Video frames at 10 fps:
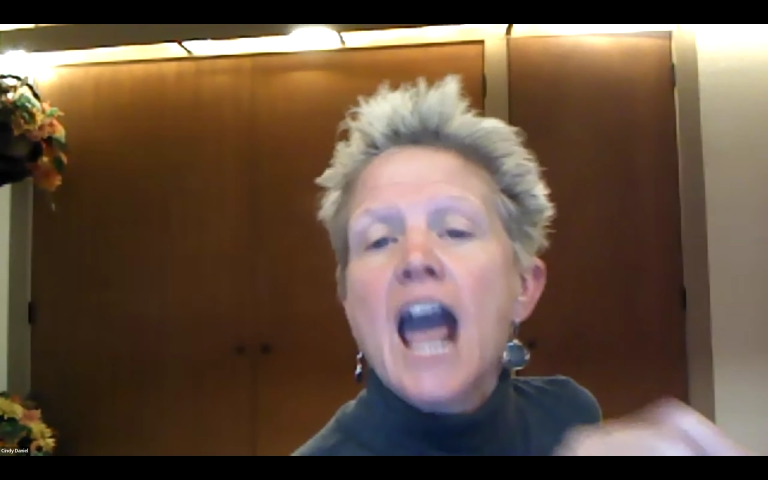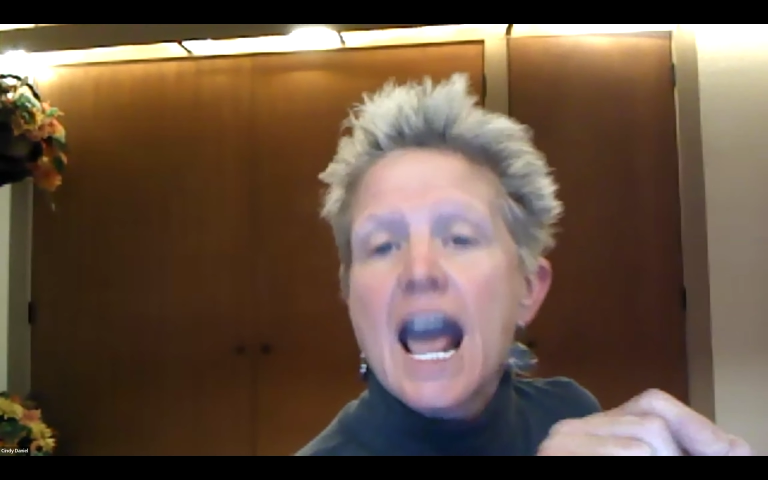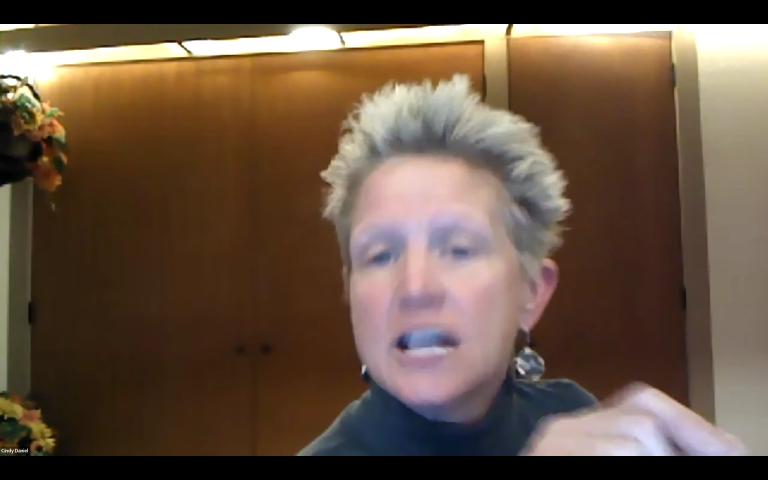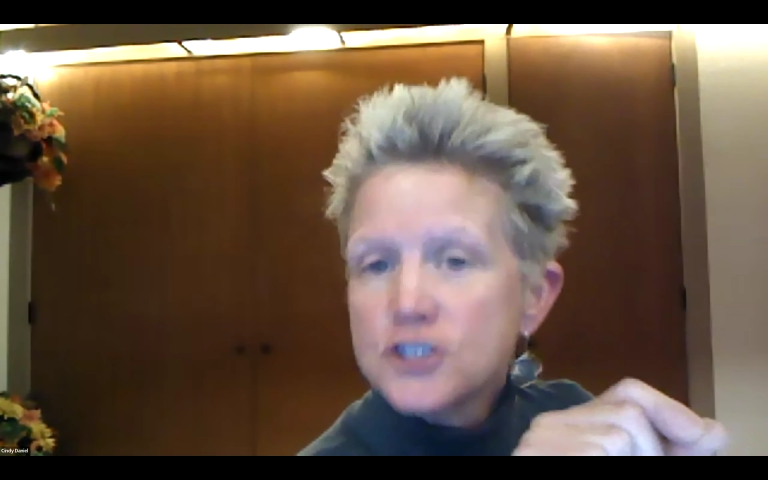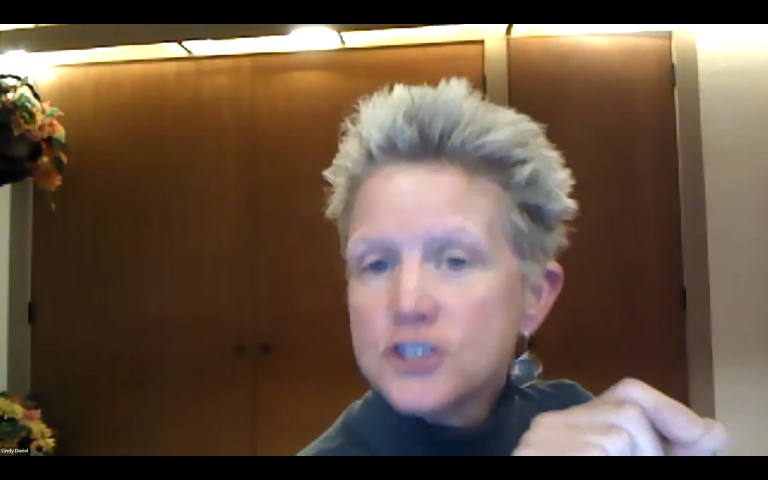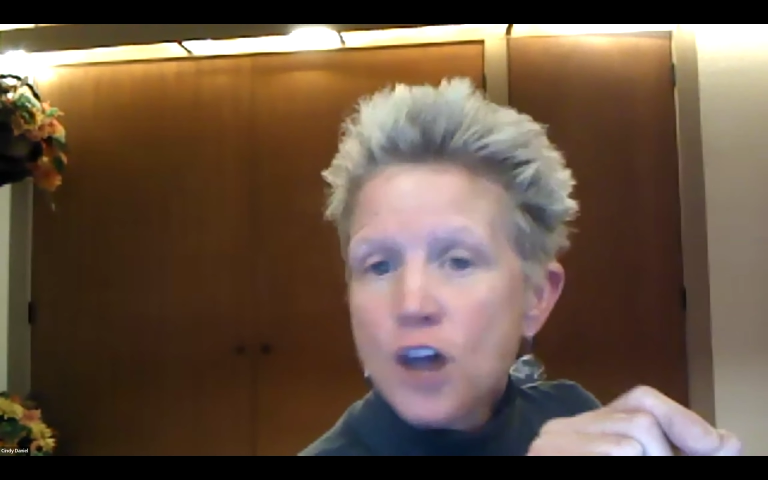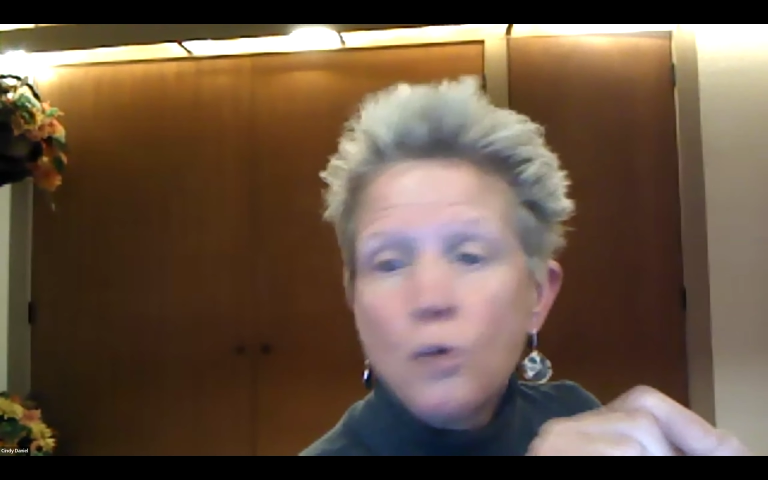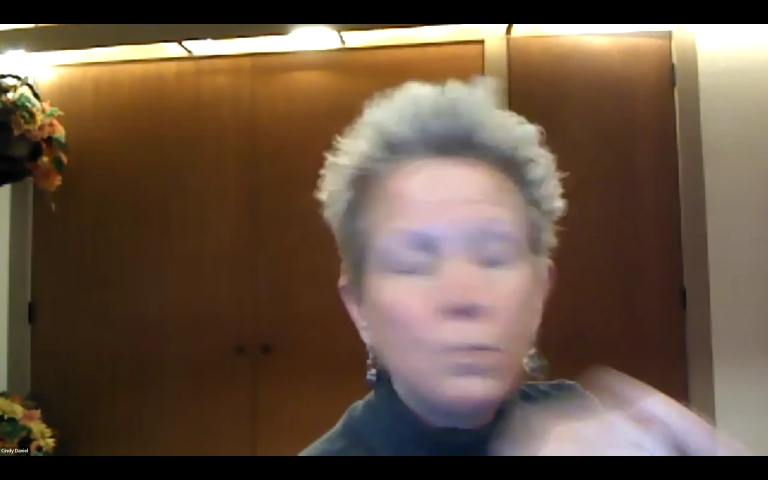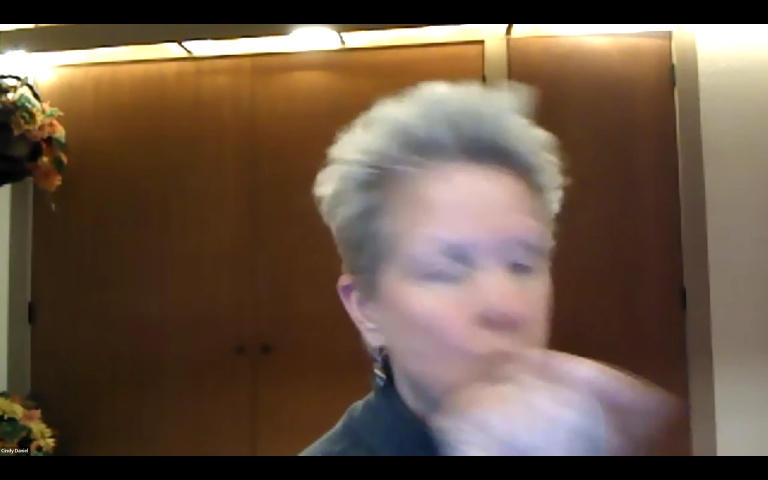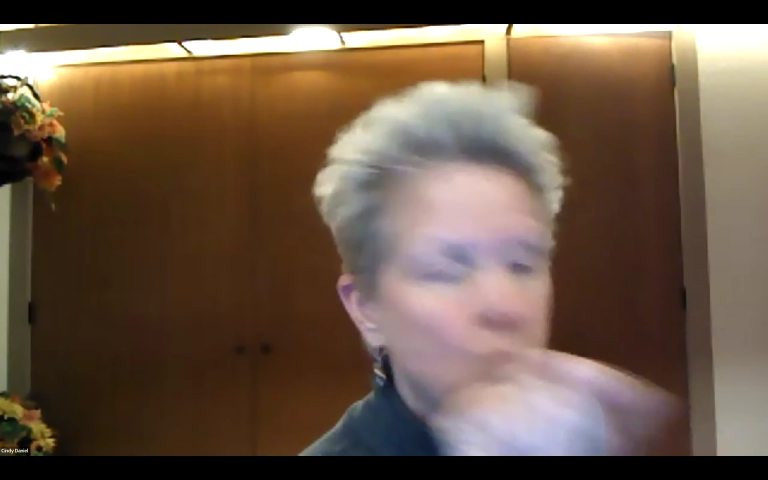in. And
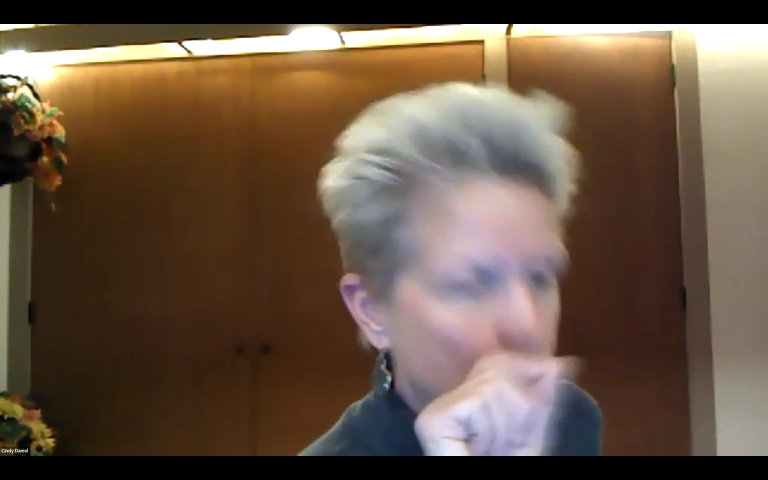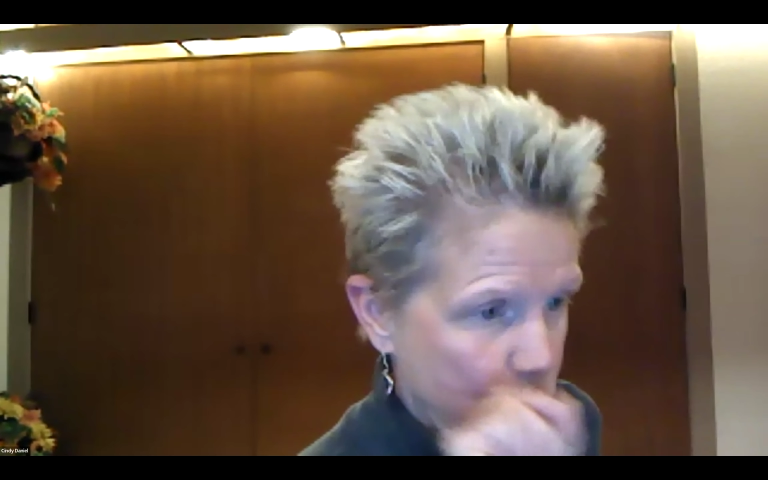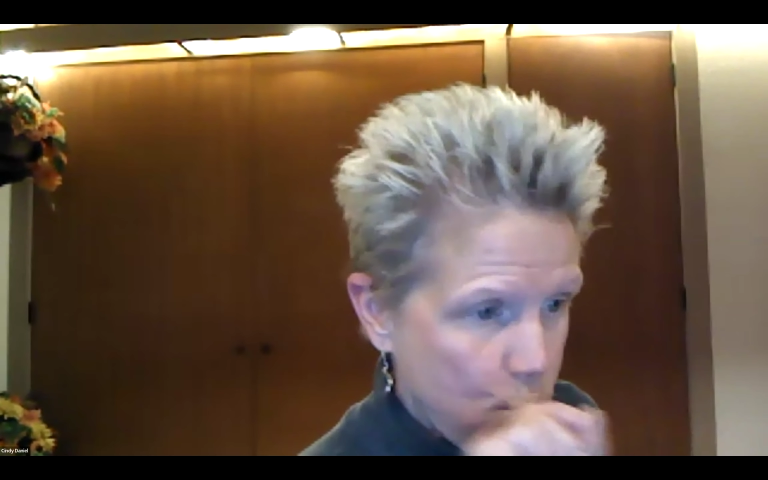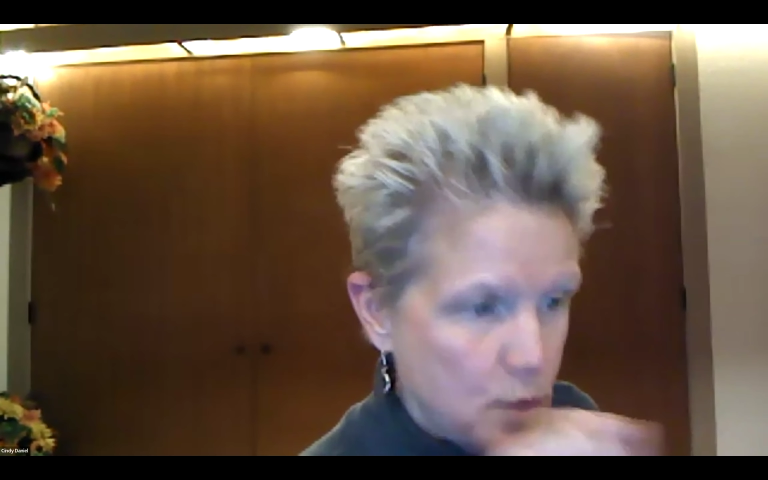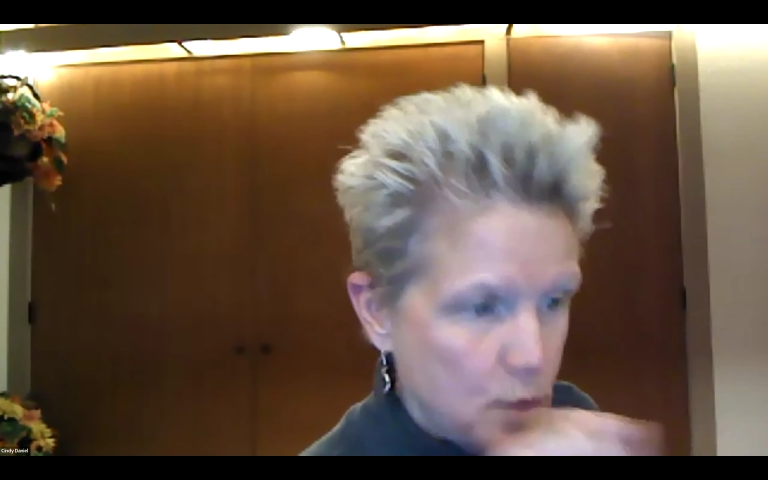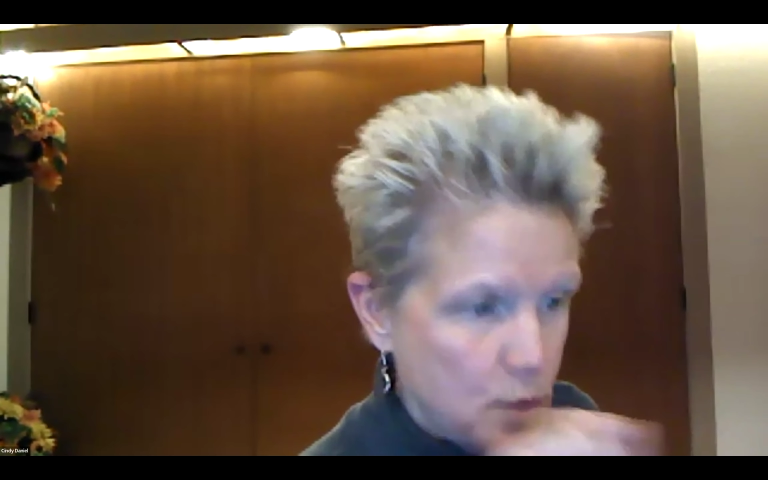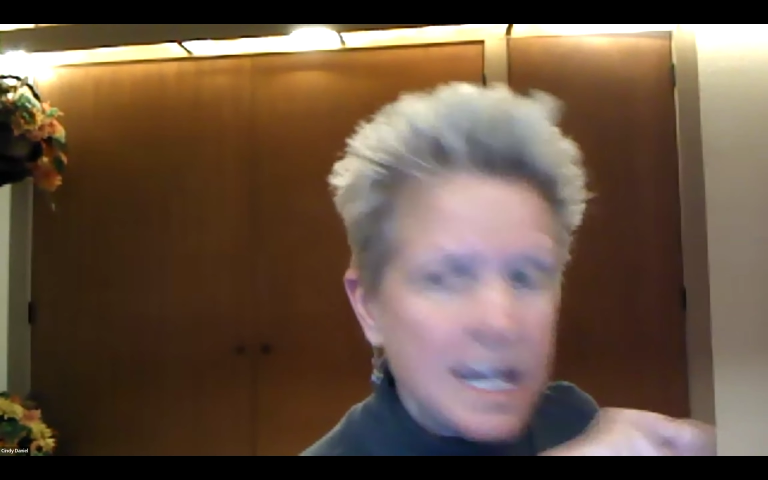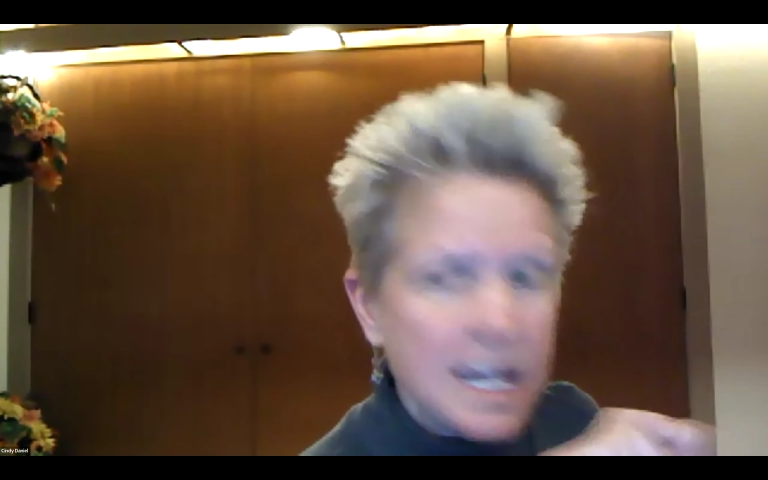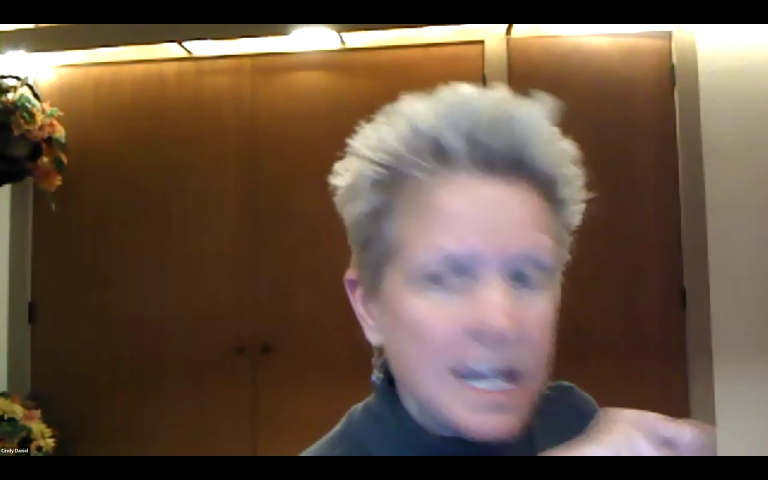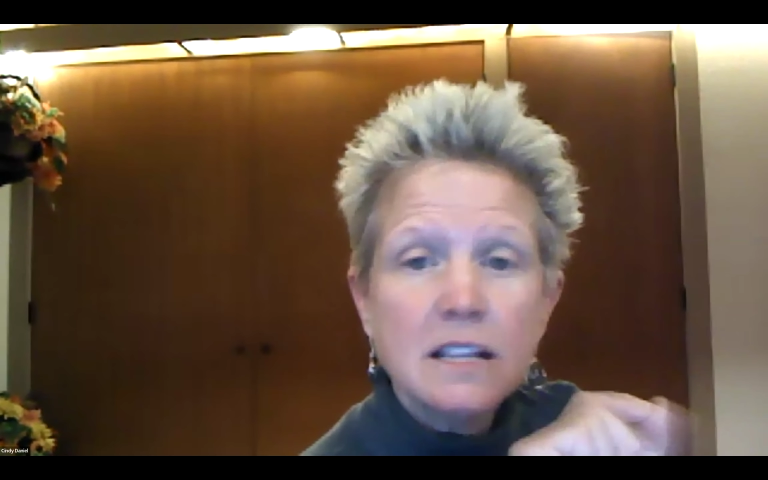so we
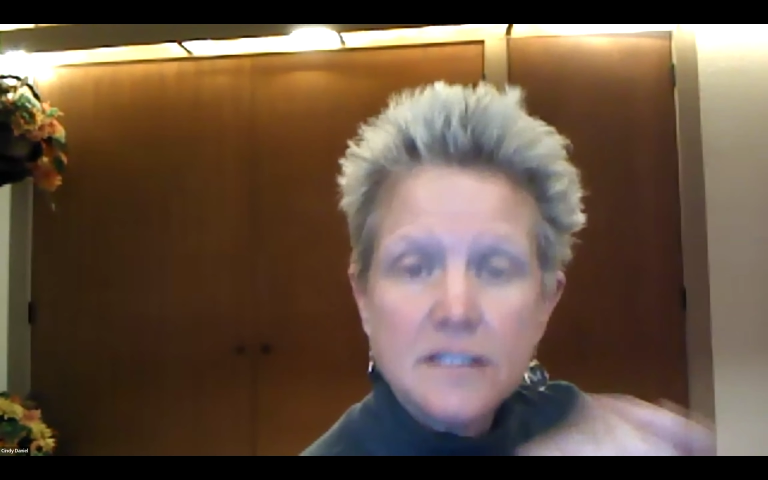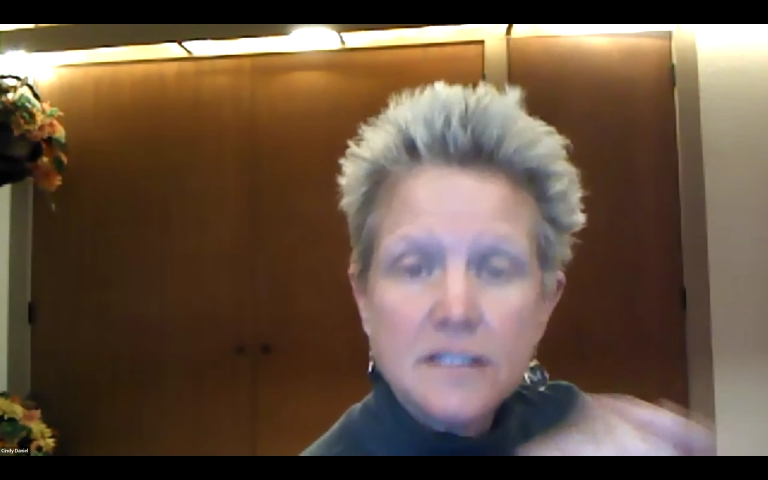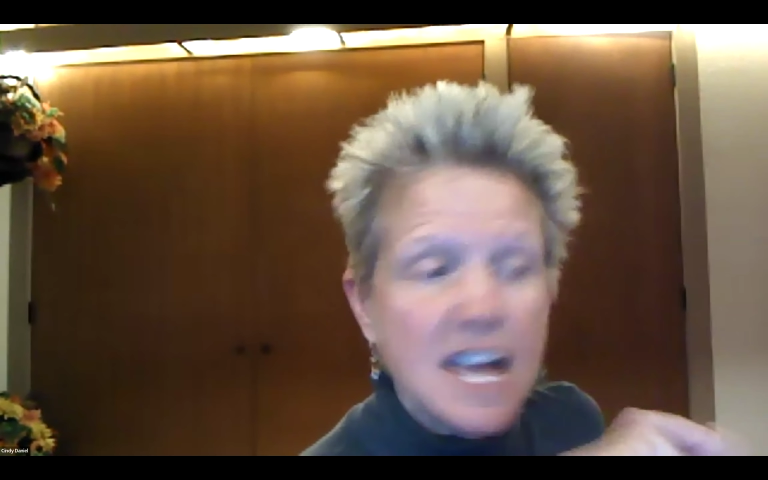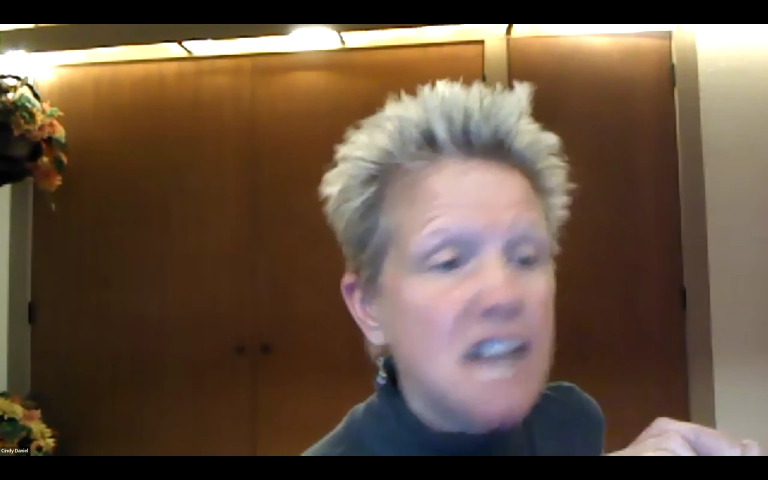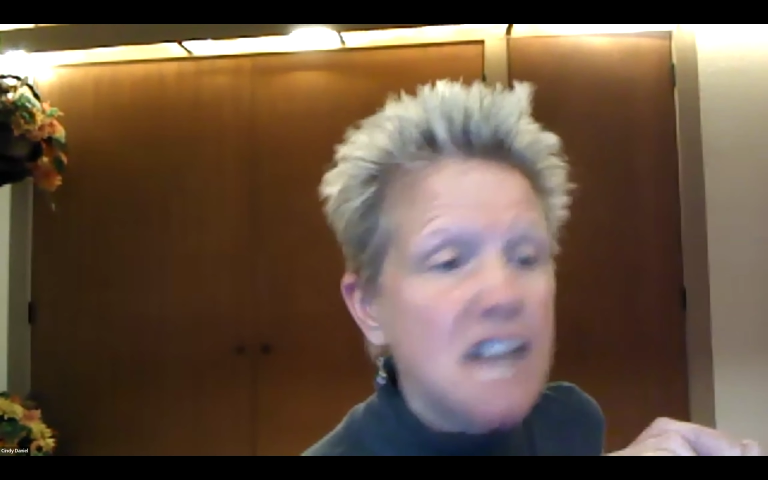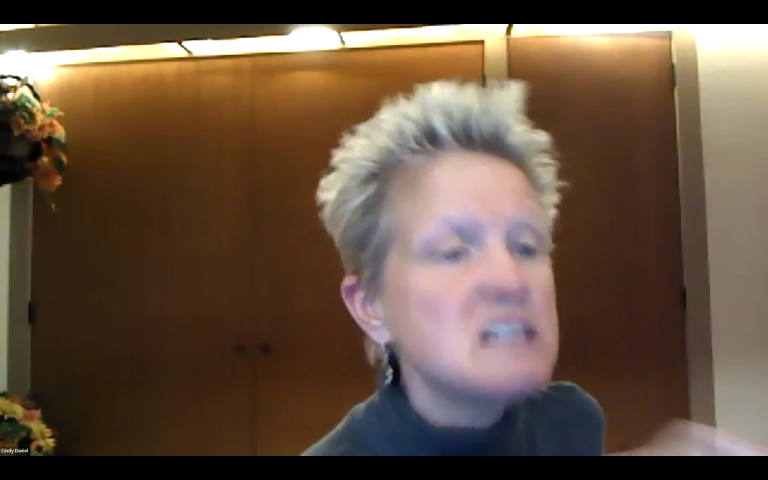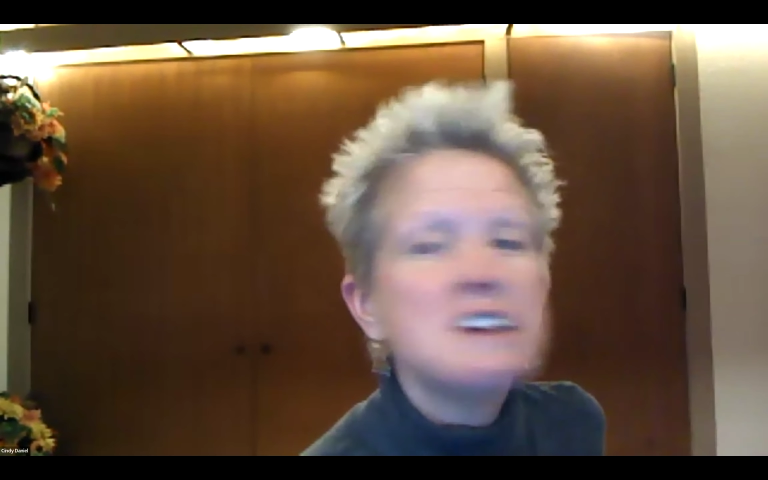went in, did that.